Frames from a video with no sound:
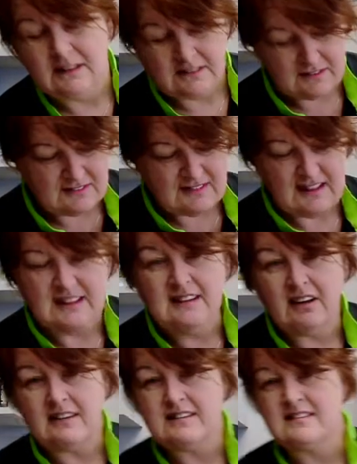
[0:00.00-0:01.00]
So it's
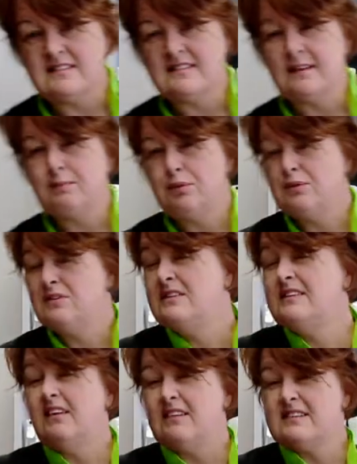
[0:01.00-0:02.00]
nice and simple,
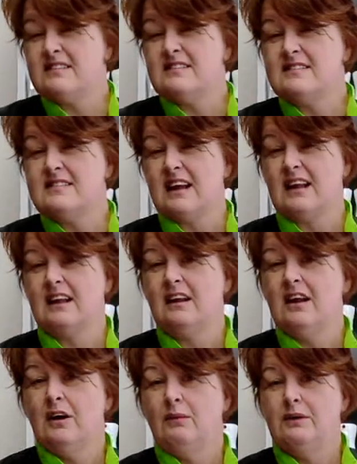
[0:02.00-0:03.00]
nice and subtle.
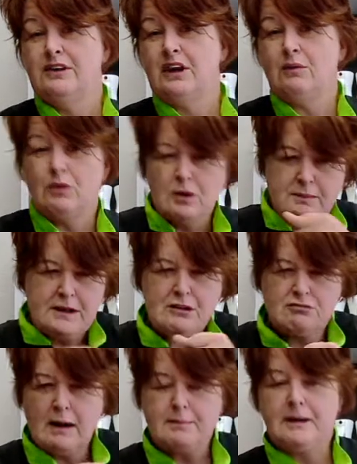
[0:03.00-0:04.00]
We don't want to be
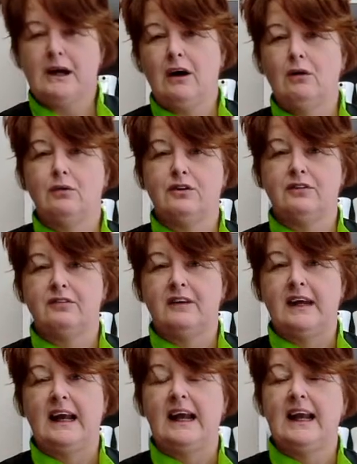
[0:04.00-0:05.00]
grabbing hold of
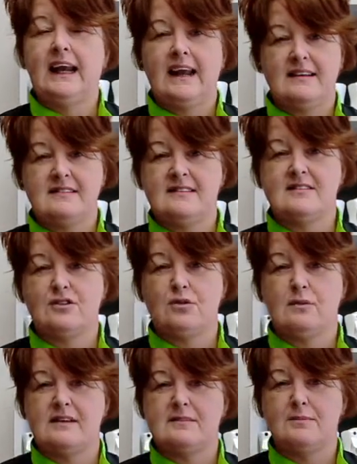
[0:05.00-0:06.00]
feet. Less is
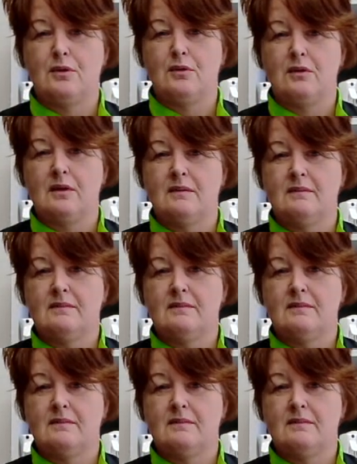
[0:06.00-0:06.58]
always more.